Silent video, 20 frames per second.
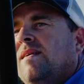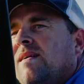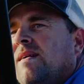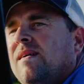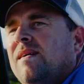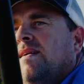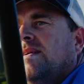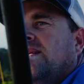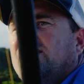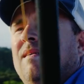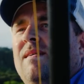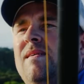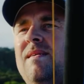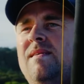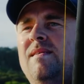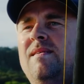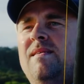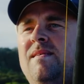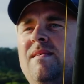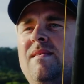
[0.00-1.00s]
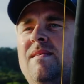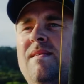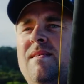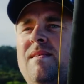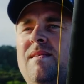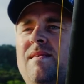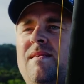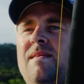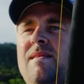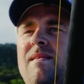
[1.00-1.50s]

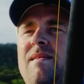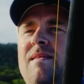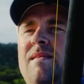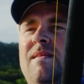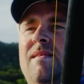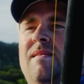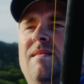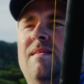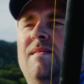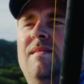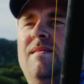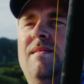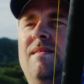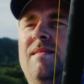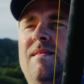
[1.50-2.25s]
(no one is talking)